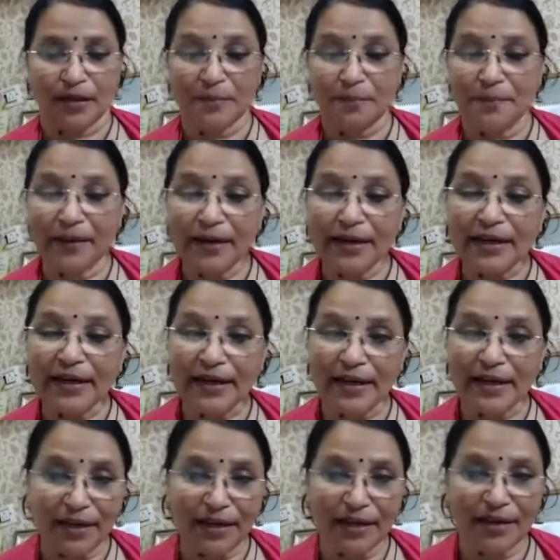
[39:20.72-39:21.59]
But
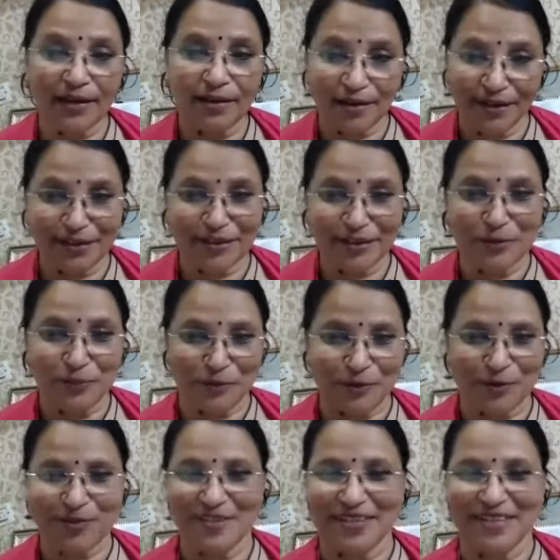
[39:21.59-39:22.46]
he, in the
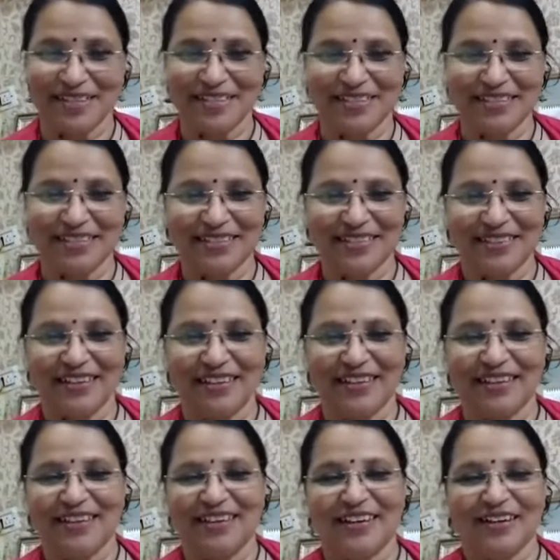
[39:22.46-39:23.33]
process,
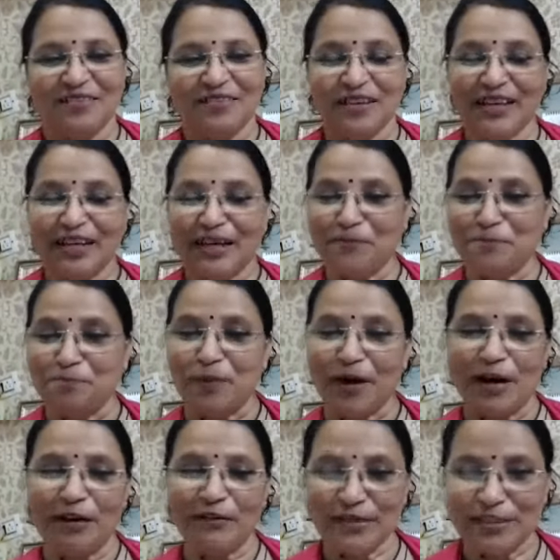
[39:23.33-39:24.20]
will
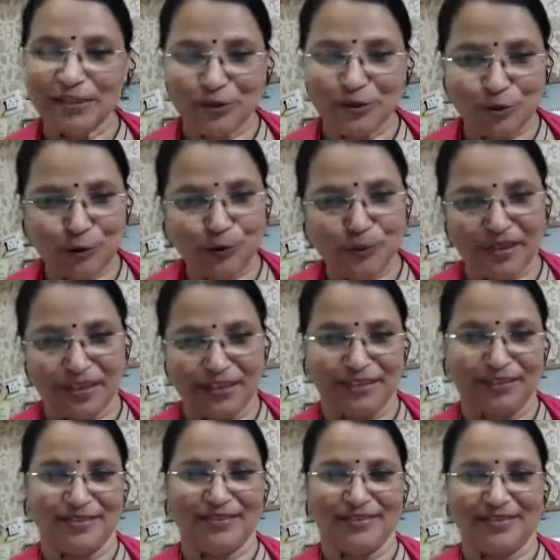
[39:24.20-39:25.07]
empower so
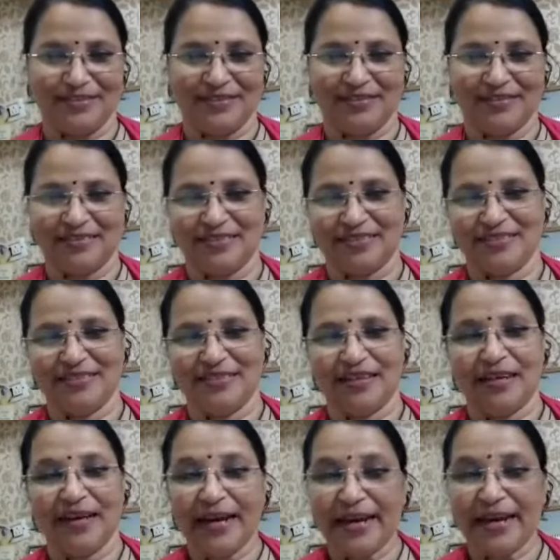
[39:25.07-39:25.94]
many.
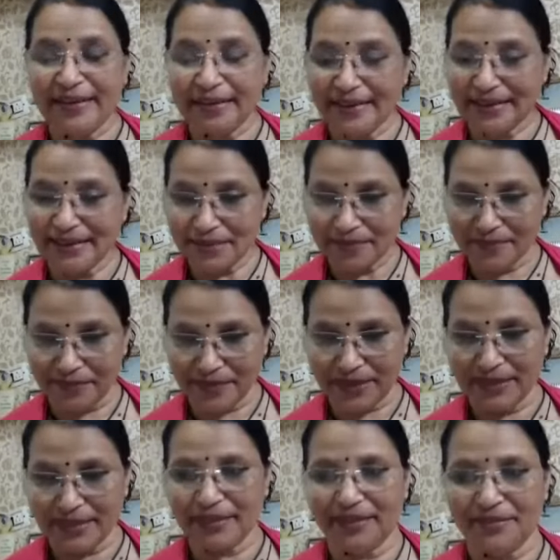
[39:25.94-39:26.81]
And it is
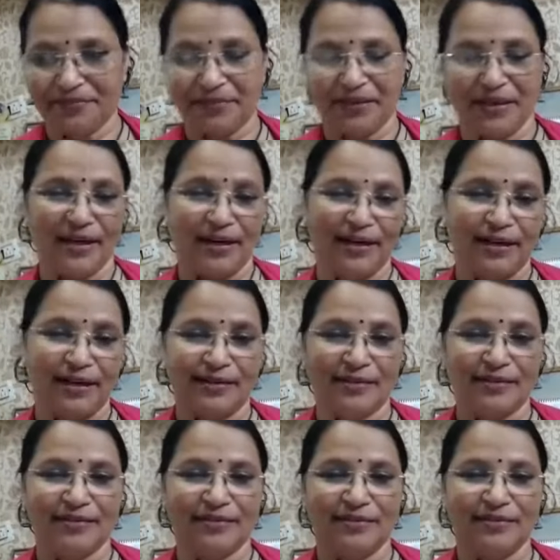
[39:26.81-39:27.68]
very difficult
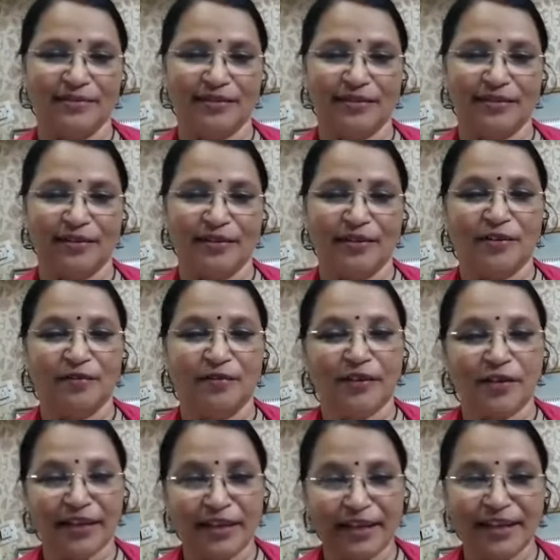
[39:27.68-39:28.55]

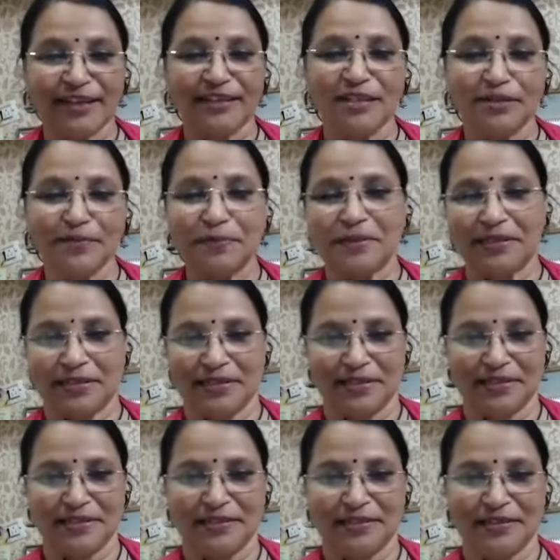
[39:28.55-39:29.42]
for another
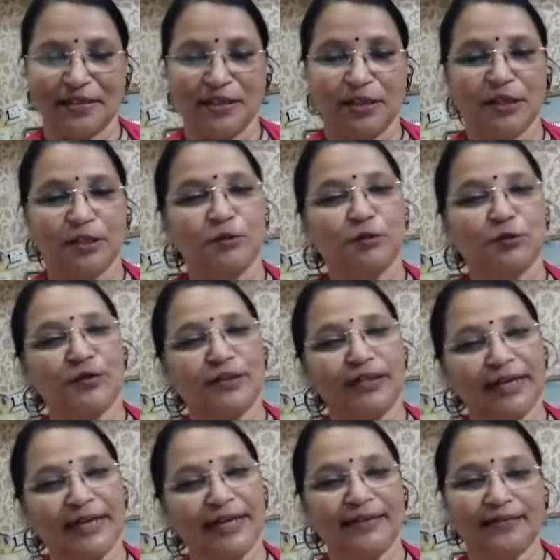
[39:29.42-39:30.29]
person to
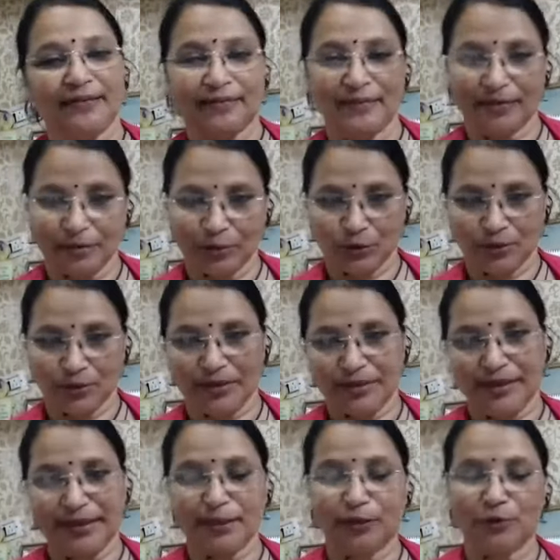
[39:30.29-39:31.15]
take
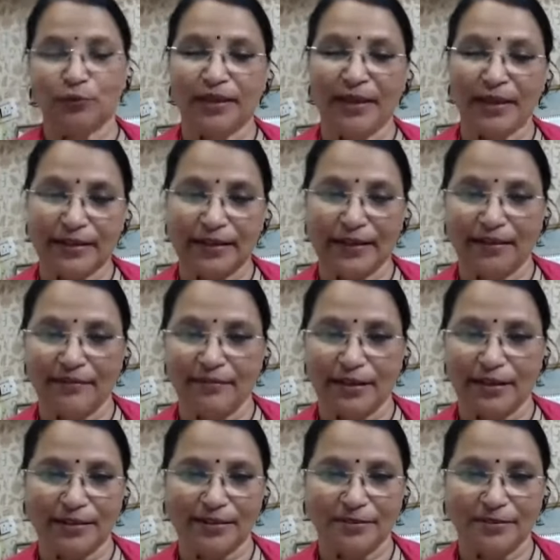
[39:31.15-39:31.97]
to that level